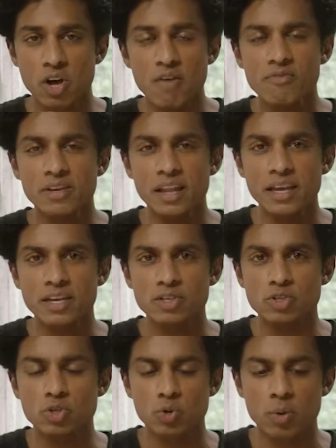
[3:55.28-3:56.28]
often
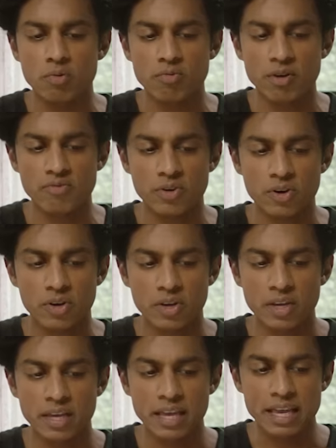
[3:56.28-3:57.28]
likened to a river.
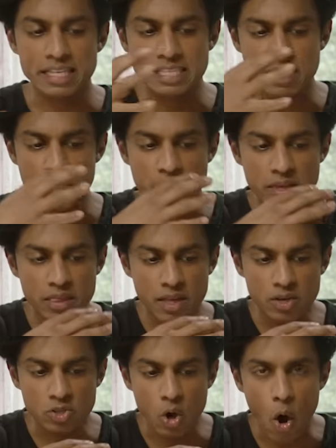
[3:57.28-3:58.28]
It's something that
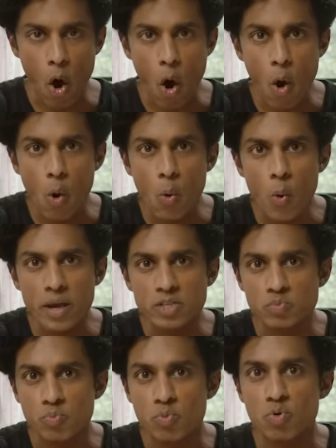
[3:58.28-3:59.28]
is
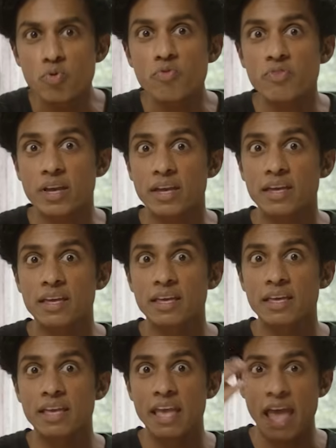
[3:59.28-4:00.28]
always moving
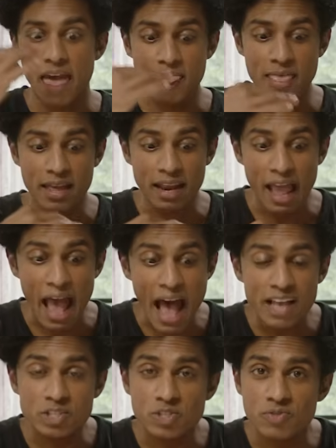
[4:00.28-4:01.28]
and that
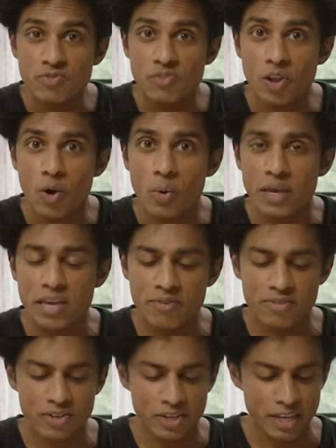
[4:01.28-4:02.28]
has to flow
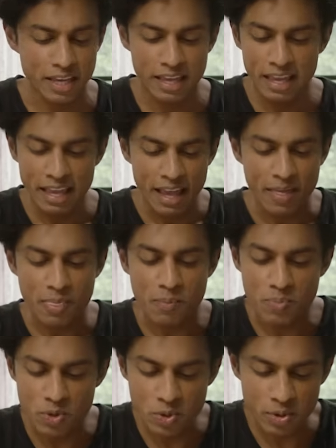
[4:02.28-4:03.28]
evenly. And the
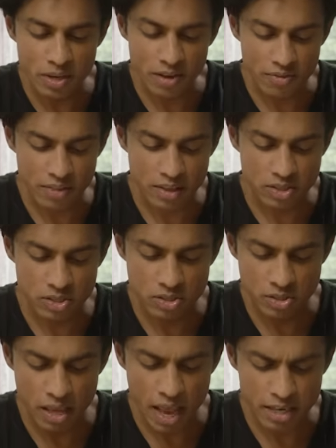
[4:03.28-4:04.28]
beauty of this
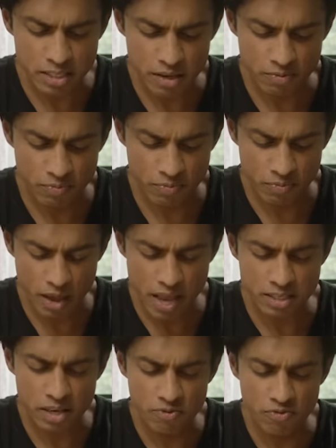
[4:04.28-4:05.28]
is as I